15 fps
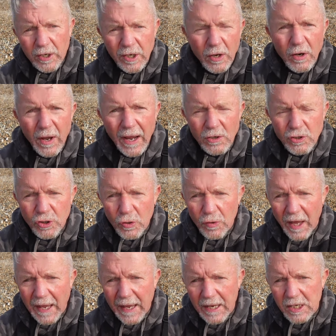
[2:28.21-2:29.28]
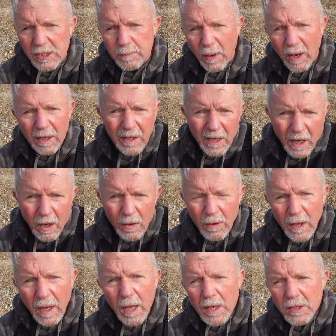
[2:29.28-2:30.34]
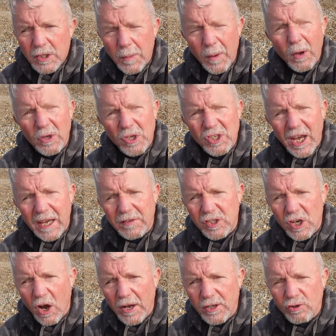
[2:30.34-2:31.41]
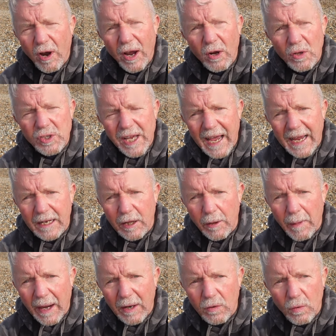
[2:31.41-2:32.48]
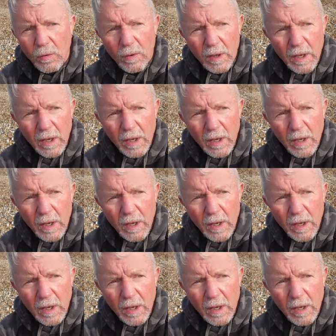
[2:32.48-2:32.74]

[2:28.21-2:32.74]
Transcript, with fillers: I don't know how true that is, but you know, to be on the safe side, try not to handle the mackerel.